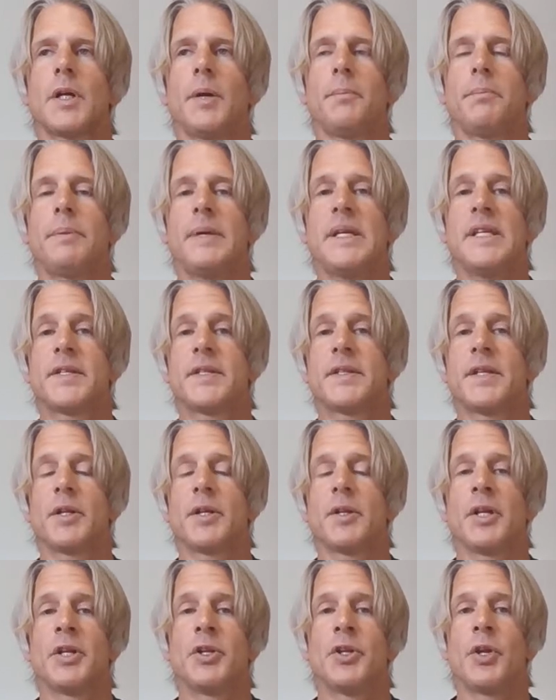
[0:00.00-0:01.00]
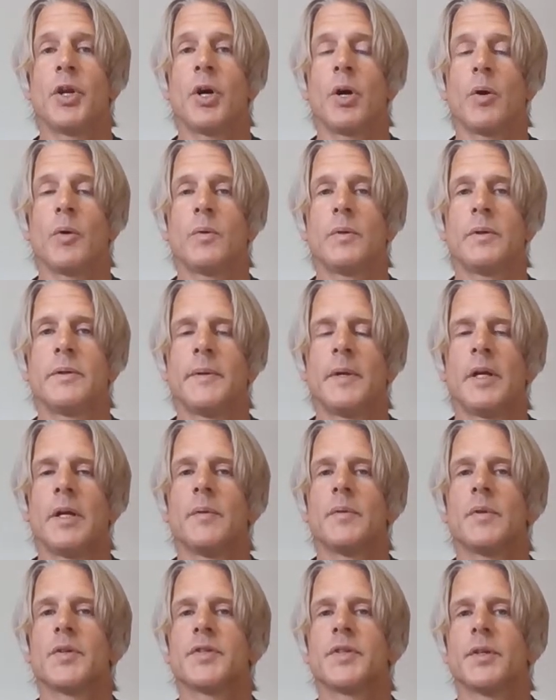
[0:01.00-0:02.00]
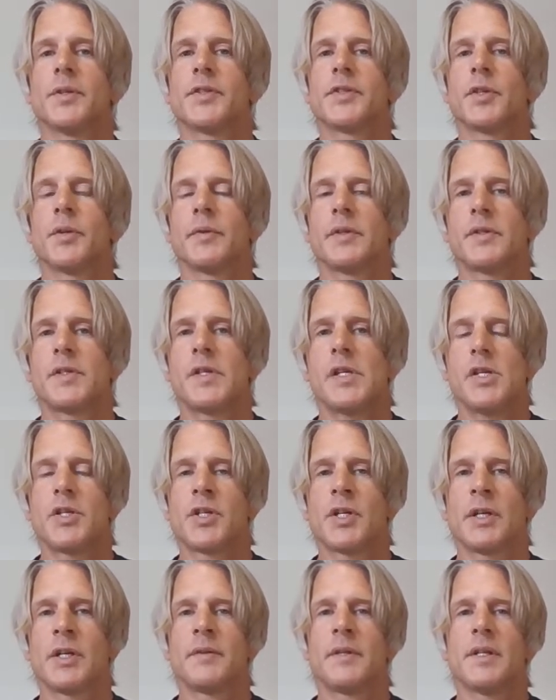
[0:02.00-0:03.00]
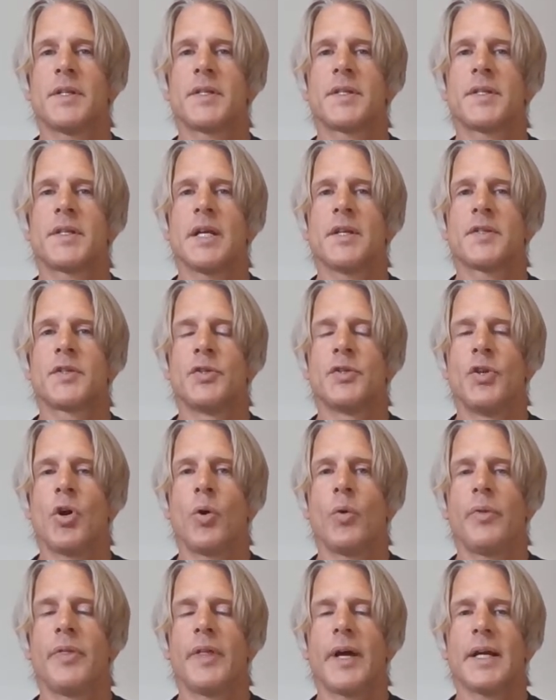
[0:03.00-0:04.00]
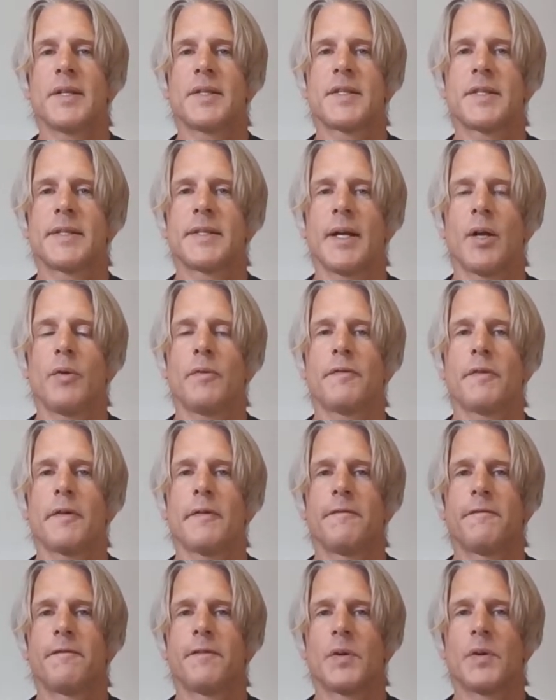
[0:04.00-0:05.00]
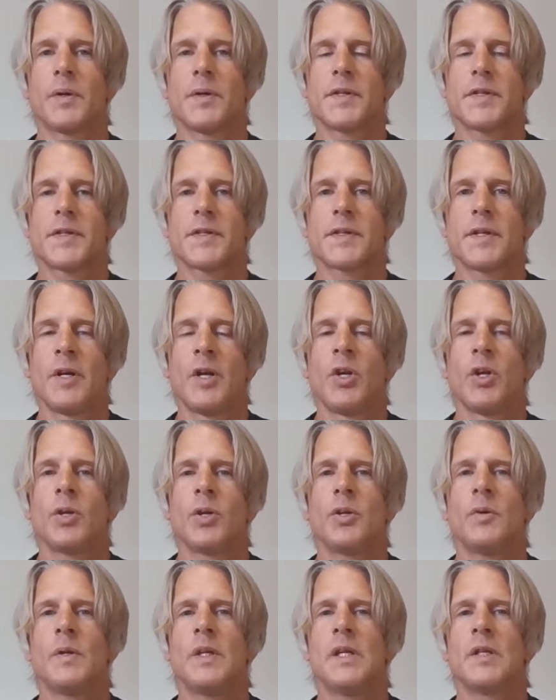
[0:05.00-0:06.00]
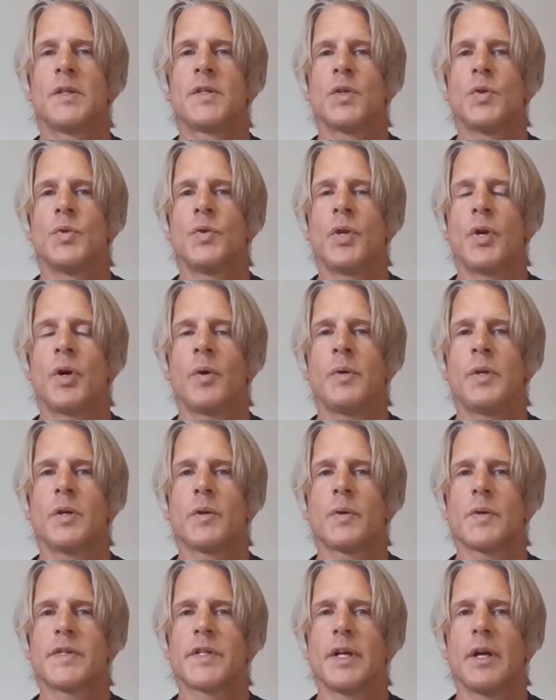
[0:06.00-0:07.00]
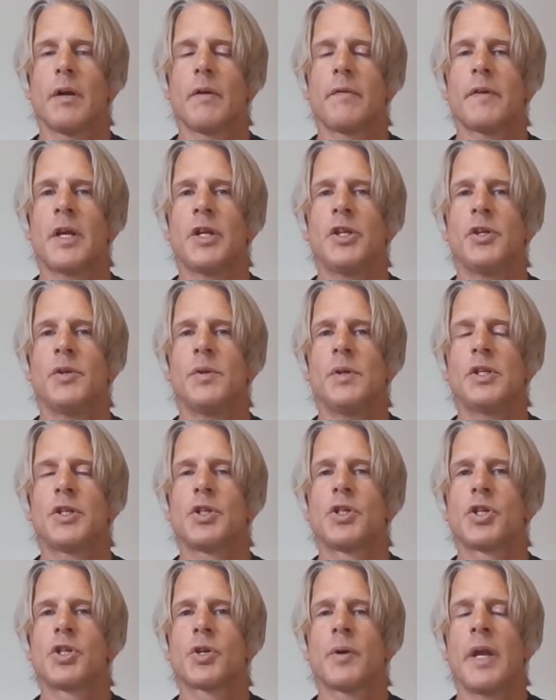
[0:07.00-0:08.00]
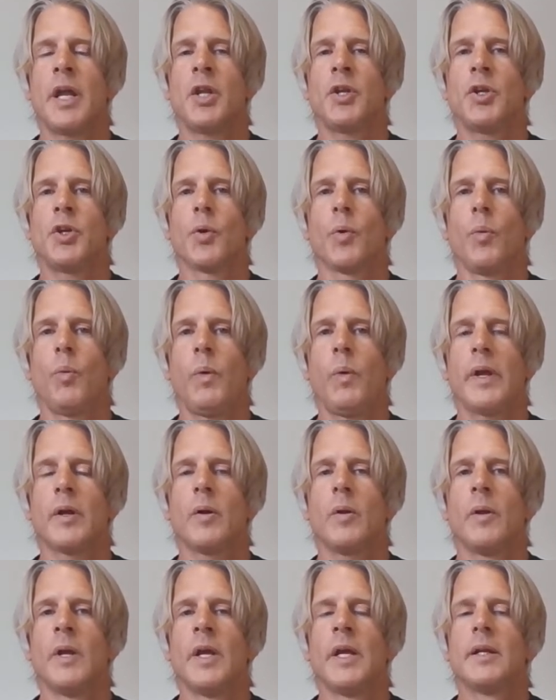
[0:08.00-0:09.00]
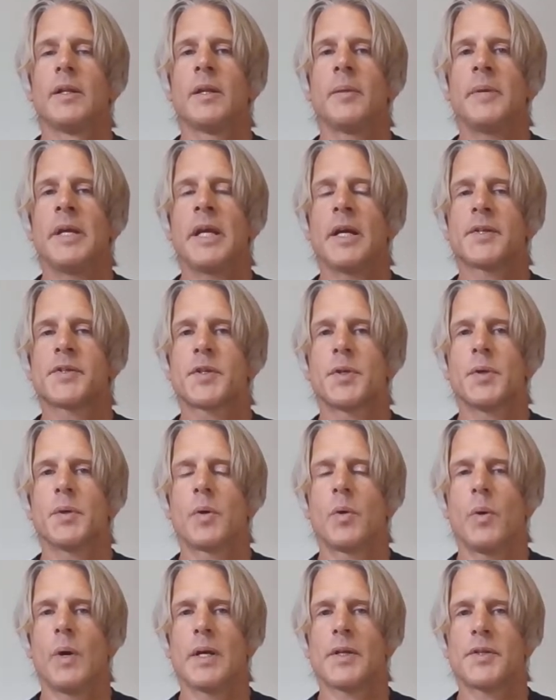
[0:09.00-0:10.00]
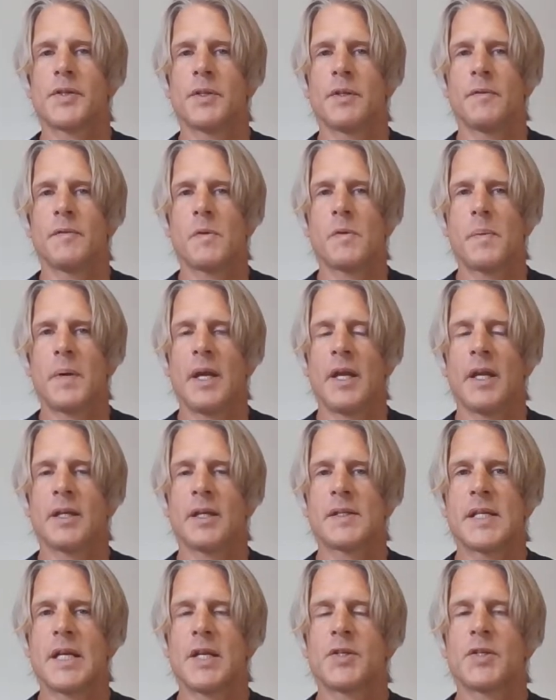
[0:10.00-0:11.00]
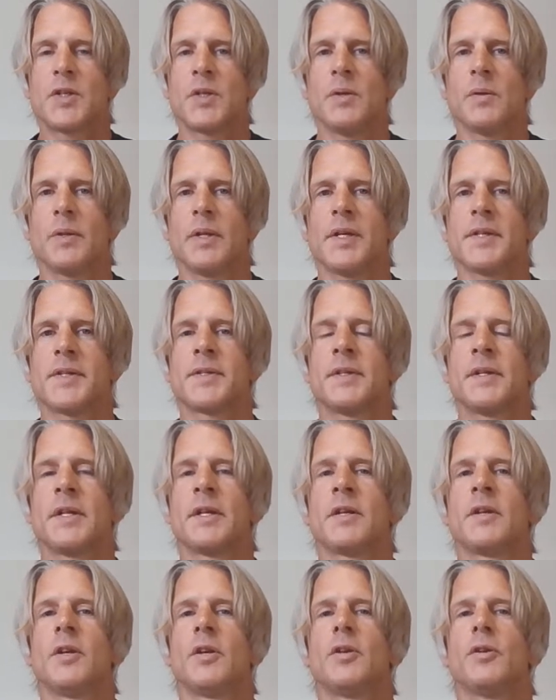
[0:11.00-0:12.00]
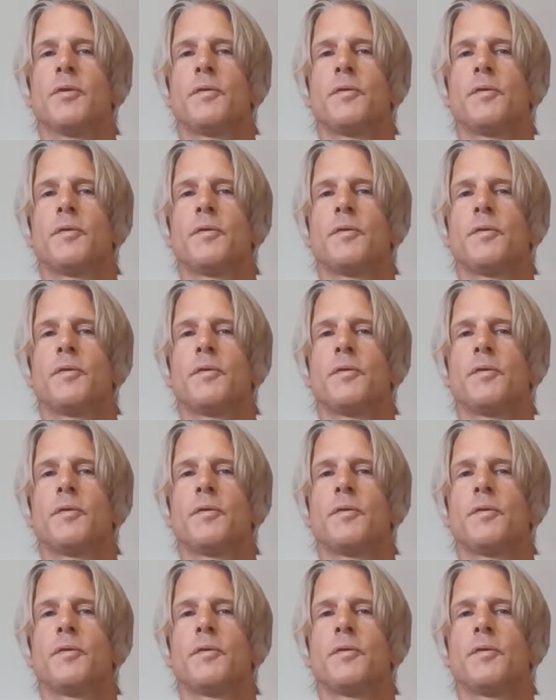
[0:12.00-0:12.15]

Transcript: be still and know. There's also the teaching that says, know thyself first. You need to know yourself and you need to train your will. Let me ask you a question. If you're paying attention, you're listening, you're